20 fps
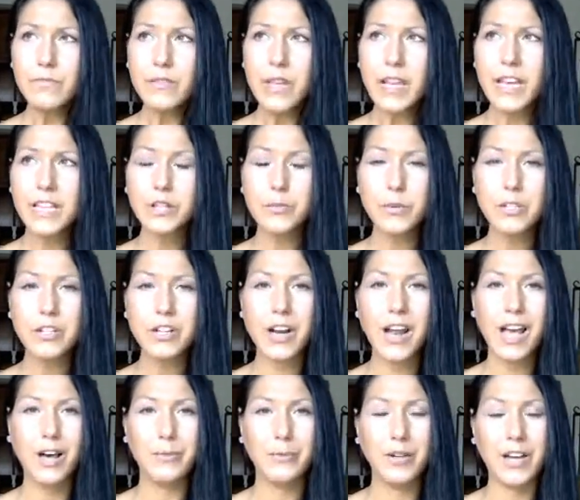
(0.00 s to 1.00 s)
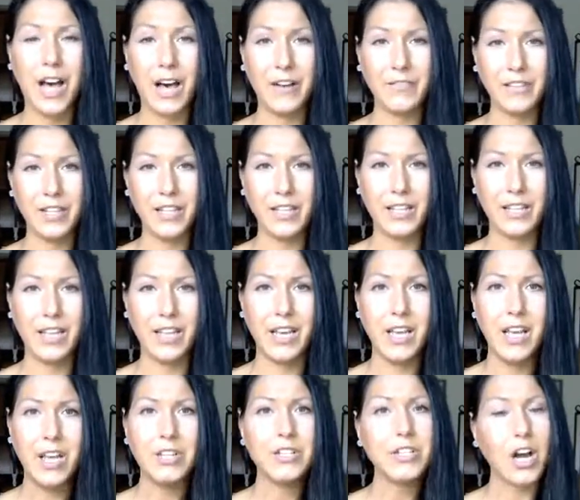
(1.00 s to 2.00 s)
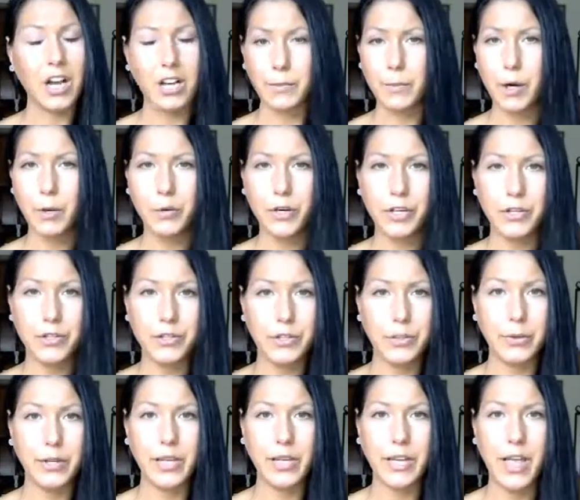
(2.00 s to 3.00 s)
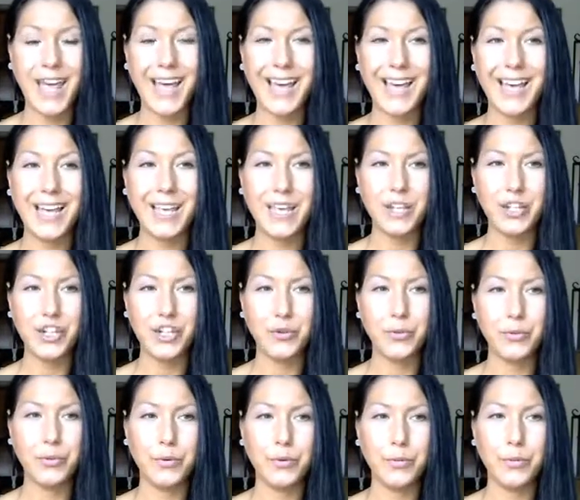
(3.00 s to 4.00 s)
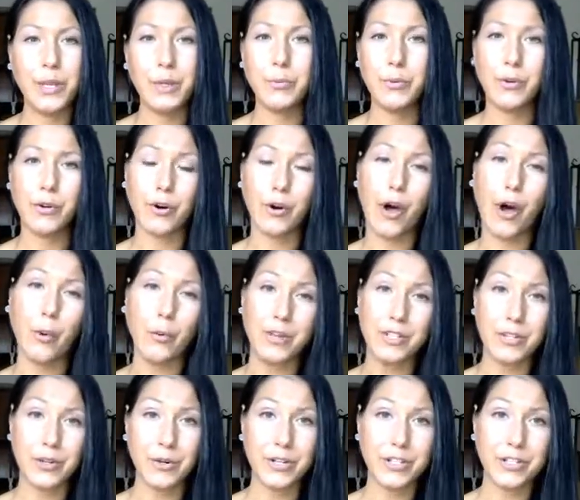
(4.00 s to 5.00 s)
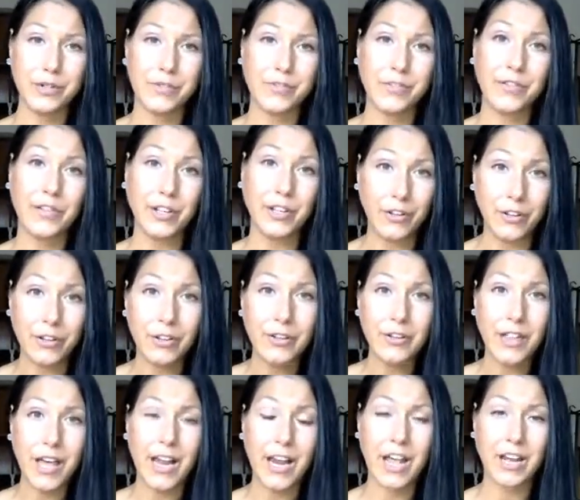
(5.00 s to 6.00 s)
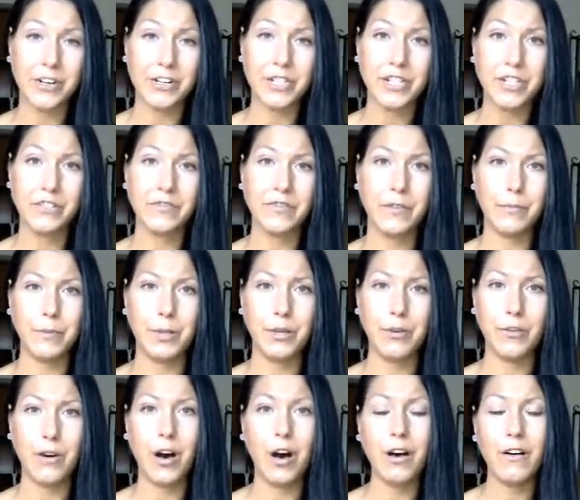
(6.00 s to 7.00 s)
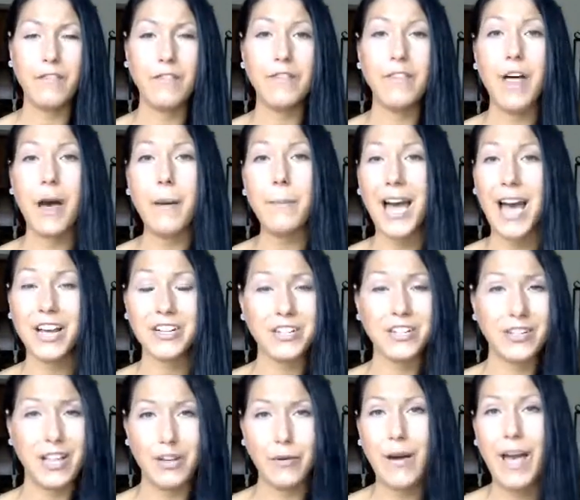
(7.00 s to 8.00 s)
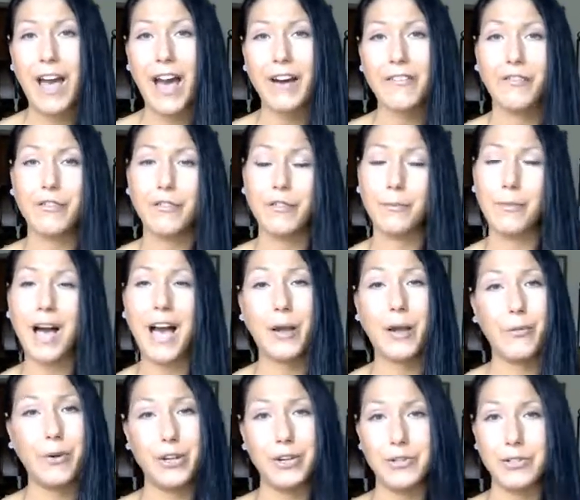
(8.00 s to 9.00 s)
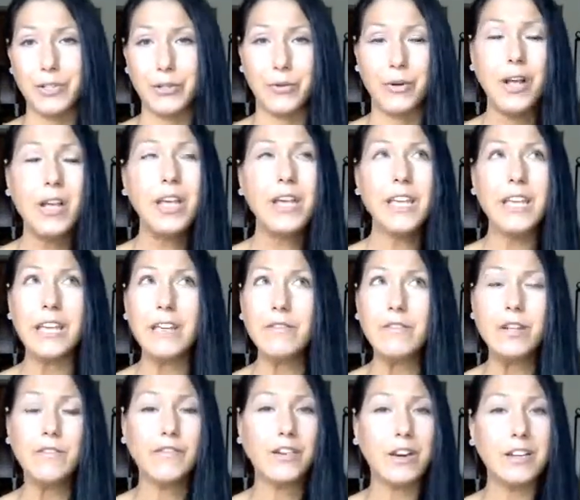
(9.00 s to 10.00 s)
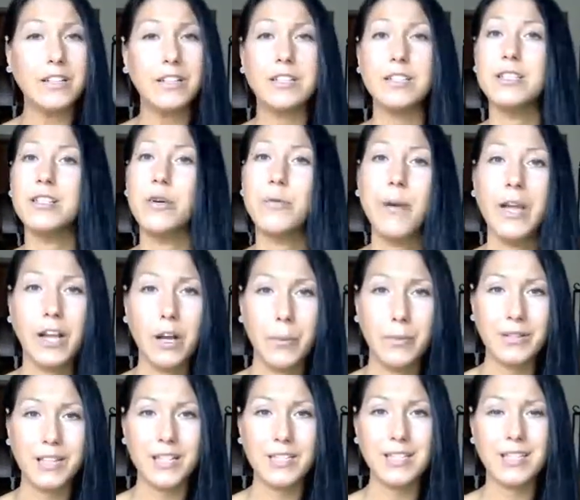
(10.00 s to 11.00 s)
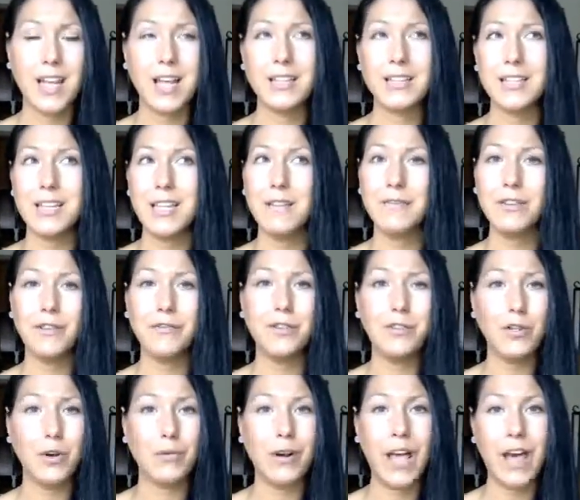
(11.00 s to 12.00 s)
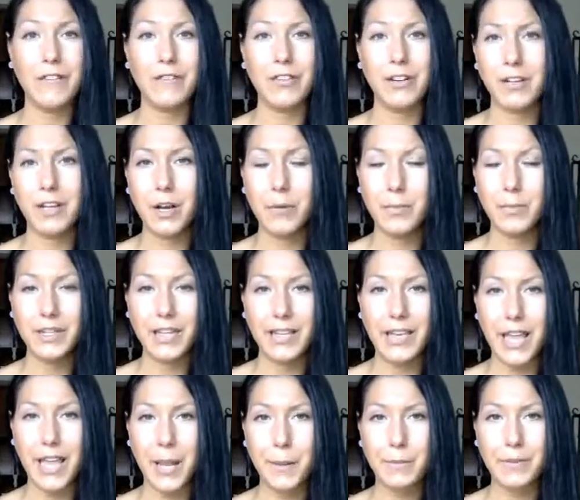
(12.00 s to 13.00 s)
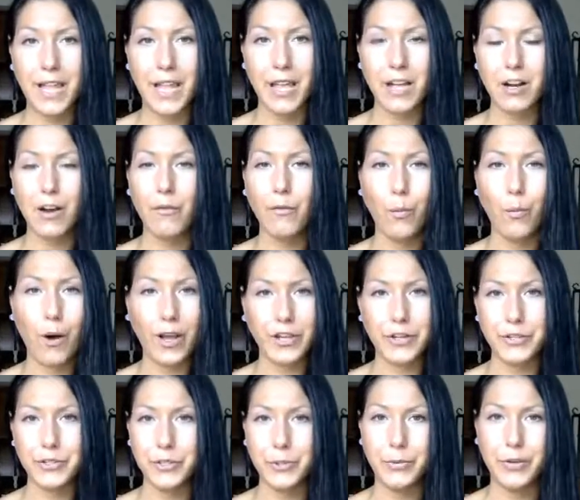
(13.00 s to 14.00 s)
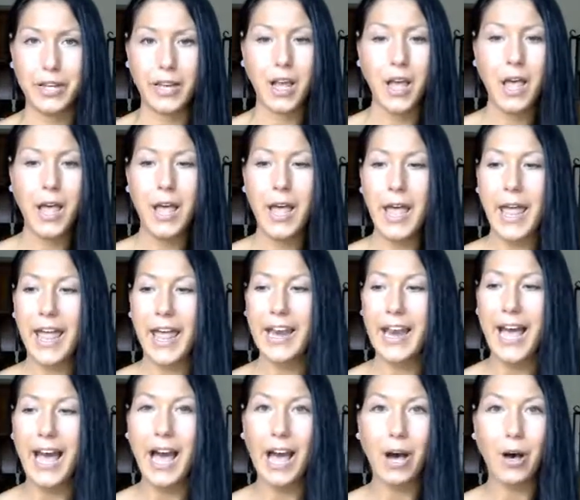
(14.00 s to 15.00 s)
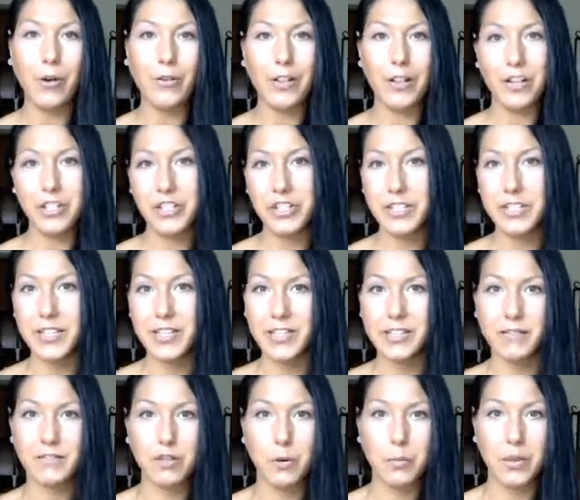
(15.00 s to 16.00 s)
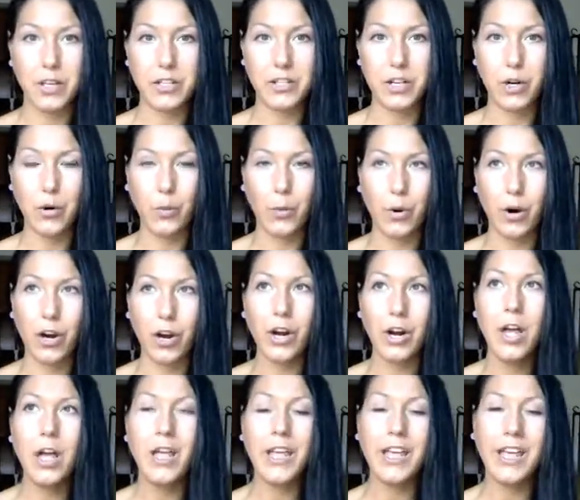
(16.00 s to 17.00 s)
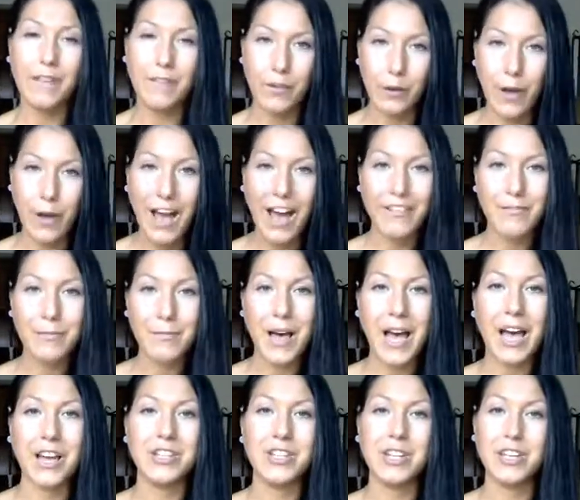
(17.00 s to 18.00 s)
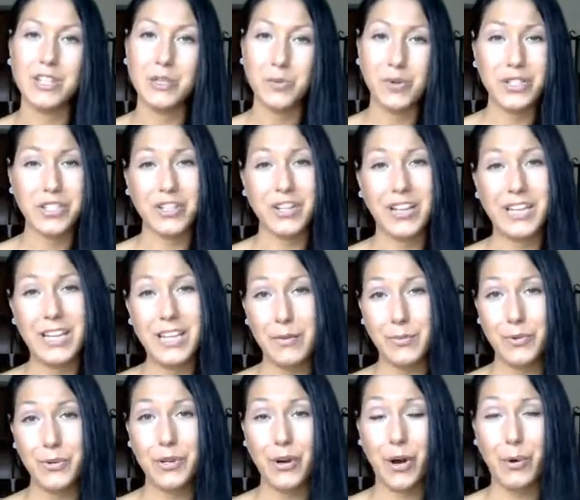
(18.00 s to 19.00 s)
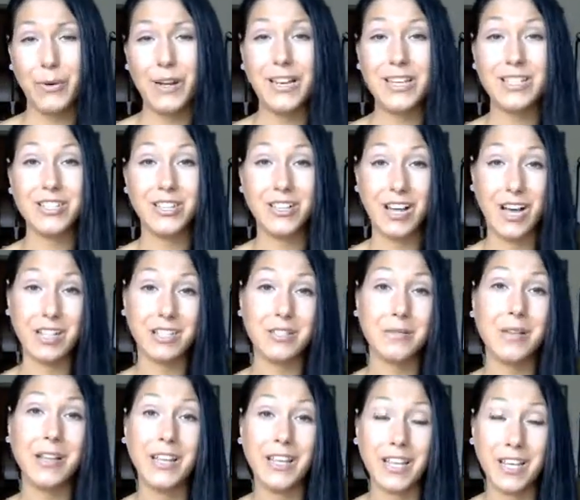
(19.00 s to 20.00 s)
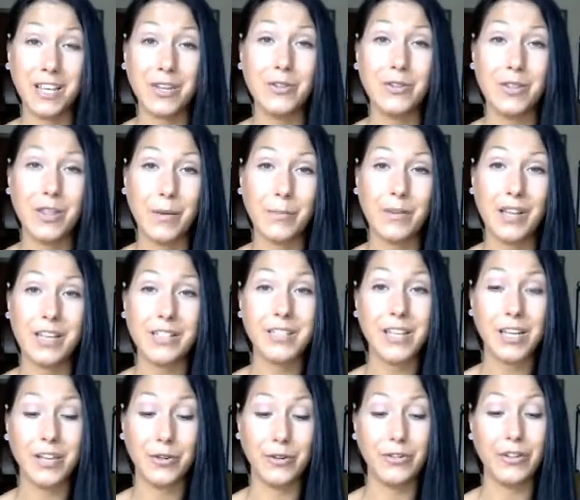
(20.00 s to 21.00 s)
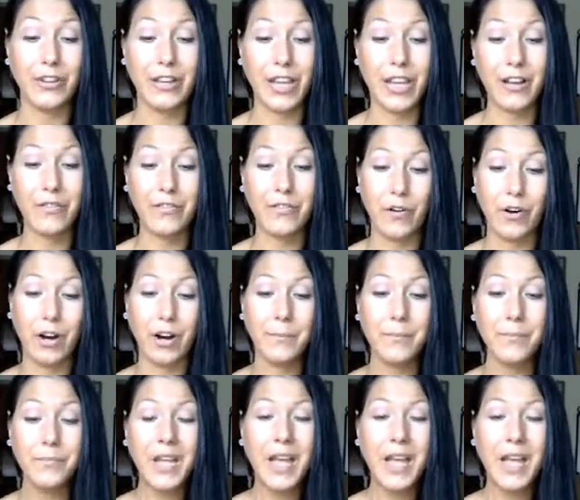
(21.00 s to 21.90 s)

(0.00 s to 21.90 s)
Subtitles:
It's what's going to help you confidently talk about what you're doing, and people are always going to feel that energy from you, of that passion that you have behind what you do. Even if your ideas don't make complete sense, even if you don't have a complete game plan of what you're doing and how the logistics of something's going to work, if you have passion, it's what's going to keep you going. It's going to ultimately get you to that place that you're looking for.